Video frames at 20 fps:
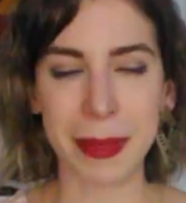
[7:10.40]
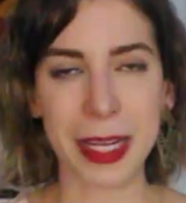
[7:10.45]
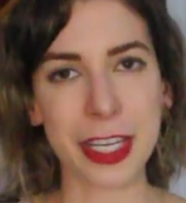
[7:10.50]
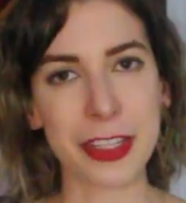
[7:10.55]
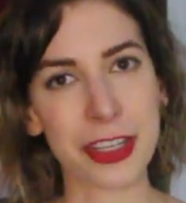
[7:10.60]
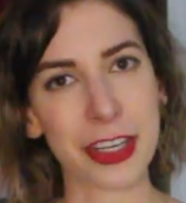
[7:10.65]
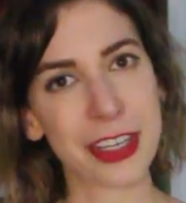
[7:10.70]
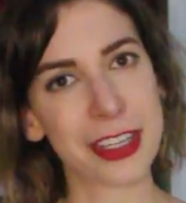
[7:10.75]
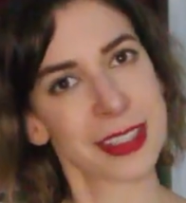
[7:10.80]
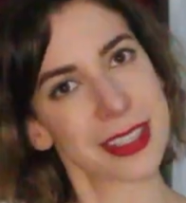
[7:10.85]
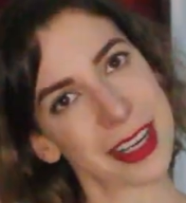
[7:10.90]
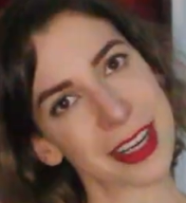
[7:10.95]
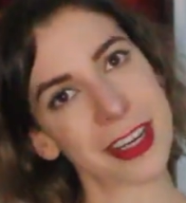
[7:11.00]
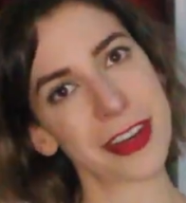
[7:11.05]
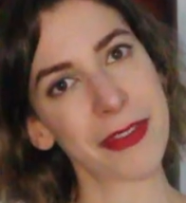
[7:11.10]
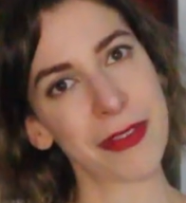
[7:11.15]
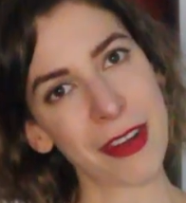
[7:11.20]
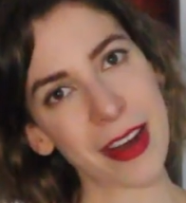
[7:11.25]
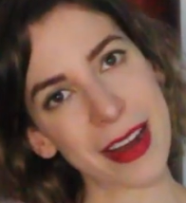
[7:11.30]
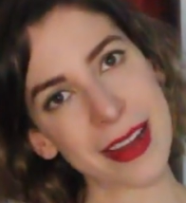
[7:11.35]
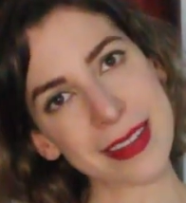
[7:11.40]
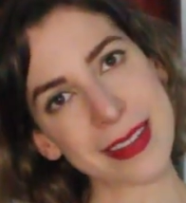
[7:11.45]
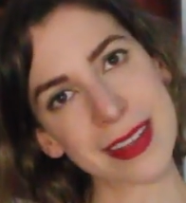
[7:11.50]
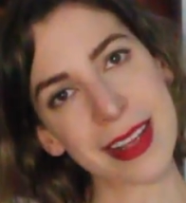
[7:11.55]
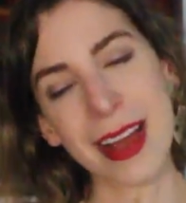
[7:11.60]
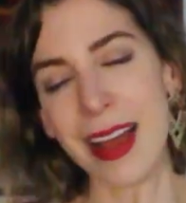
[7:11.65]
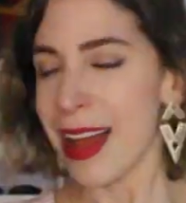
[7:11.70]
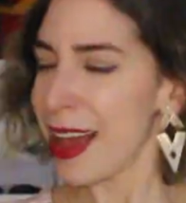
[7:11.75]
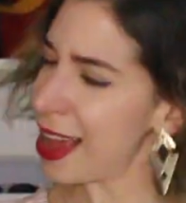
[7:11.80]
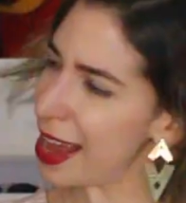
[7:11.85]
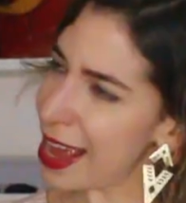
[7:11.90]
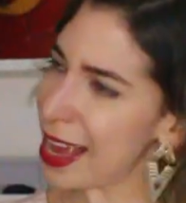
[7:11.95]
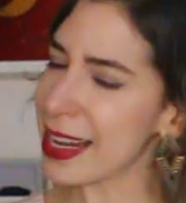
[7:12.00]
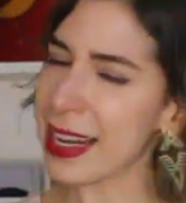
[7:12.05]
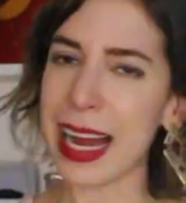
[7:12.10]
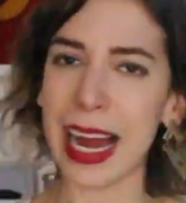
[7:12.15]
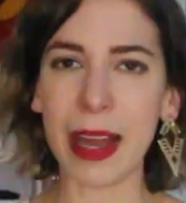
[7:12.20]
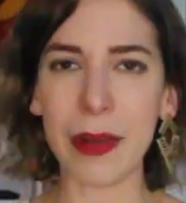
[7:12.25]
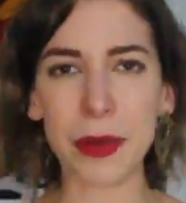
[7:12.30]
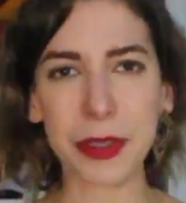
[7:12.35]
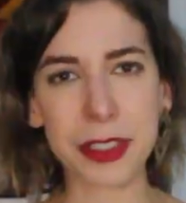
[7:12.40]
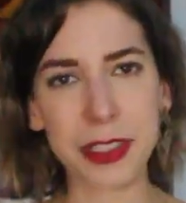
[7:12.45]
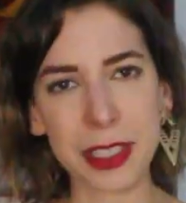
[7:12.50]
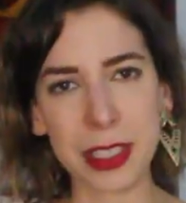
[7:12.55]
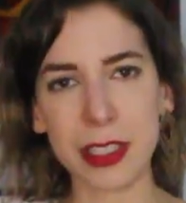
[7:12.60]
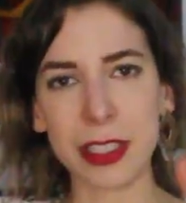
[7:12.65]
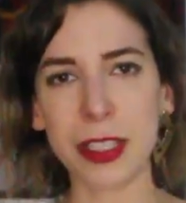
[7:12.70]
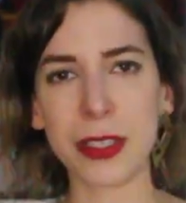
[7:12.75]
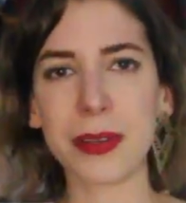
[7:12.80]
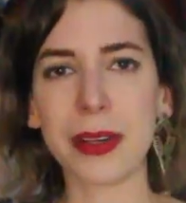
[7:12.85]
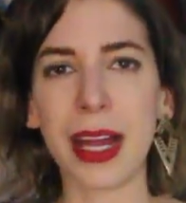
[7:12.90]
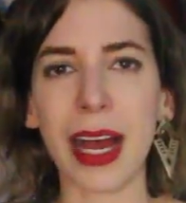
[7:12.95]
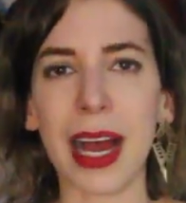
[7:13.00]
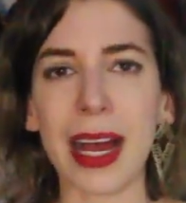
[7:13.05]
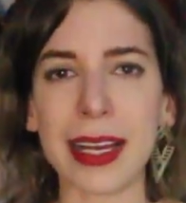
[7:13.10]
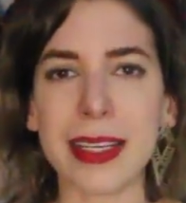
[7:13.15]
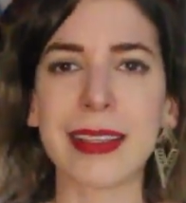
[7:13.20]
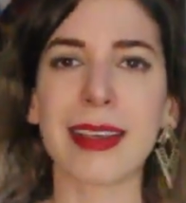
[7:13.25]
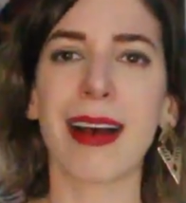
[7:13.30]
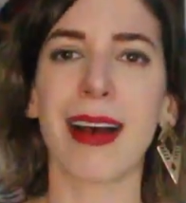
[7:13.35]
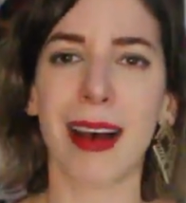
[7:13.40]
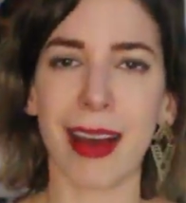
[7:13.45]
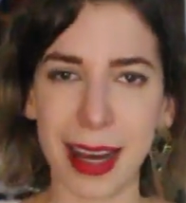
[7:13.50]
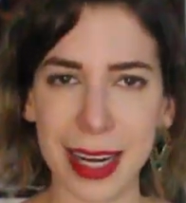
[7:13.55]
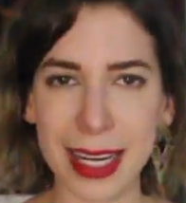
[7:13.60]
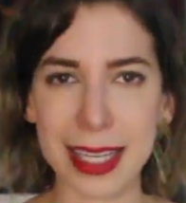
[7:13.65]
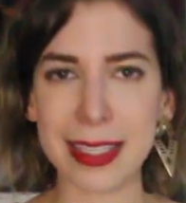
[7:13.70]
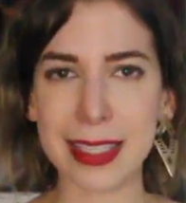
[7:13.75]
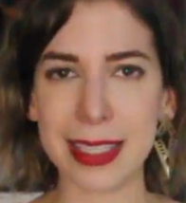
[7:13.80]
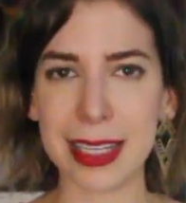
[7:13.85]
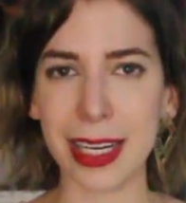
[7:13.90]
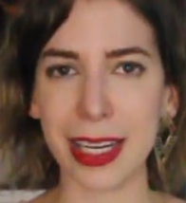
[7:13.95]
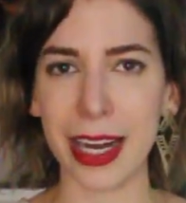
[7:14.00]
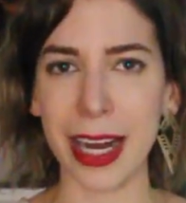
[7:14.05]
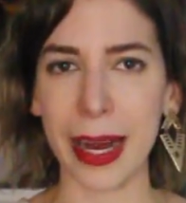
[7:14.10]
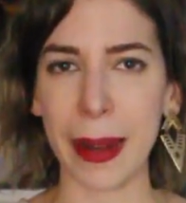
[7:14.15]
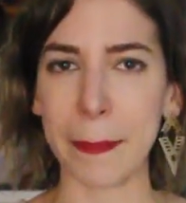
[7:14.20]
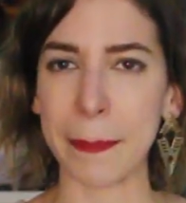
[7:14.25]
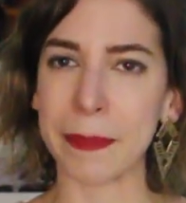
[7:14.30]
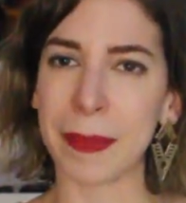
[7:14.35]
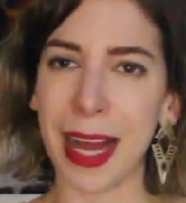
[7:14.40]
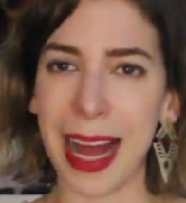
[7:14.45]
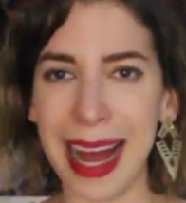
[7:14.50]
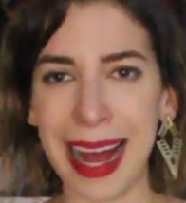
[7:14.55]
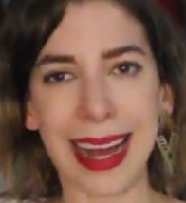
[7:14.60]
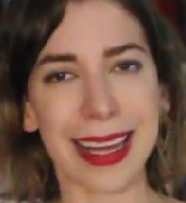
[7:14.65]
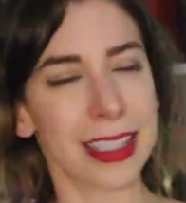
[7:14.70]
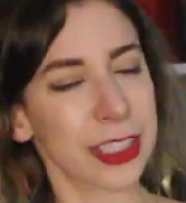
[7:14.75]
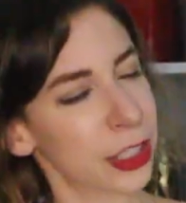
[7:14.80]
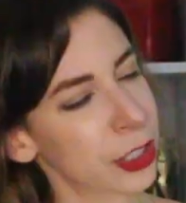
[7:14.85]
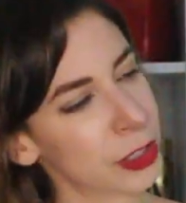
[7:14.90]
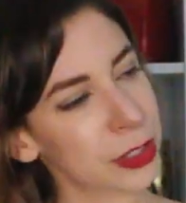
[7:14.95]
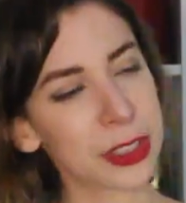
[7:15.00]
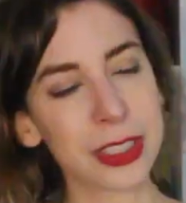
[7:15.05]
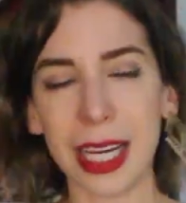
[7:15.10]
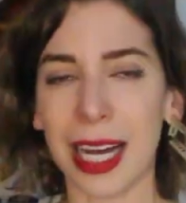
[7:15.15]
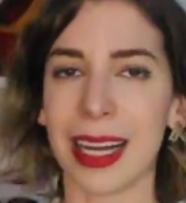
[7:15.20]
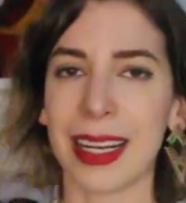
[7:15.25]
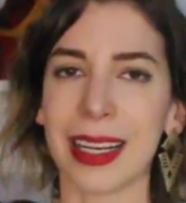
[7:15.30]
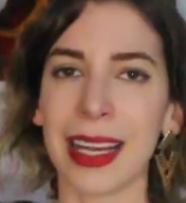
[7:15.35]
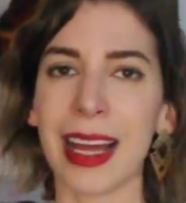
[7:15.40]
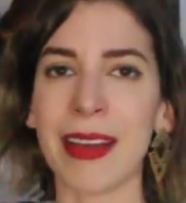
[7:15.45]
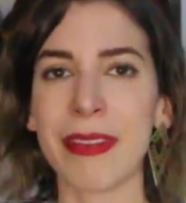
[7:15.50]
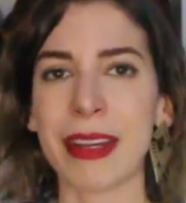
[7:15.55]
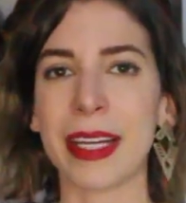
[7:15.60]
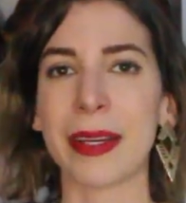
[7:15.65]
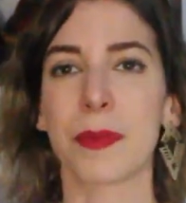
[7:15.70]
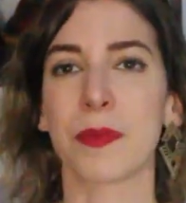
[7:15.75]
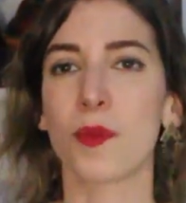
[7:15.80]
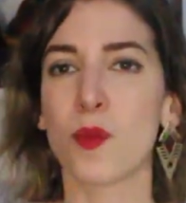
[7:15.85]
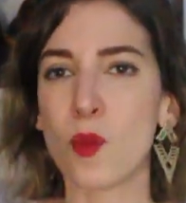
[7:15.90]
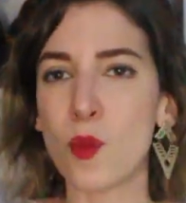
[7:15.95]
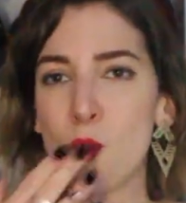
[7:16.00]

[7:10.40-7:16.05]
make sure to tell your friends. And I will see you guys on Instagram at lu.levy.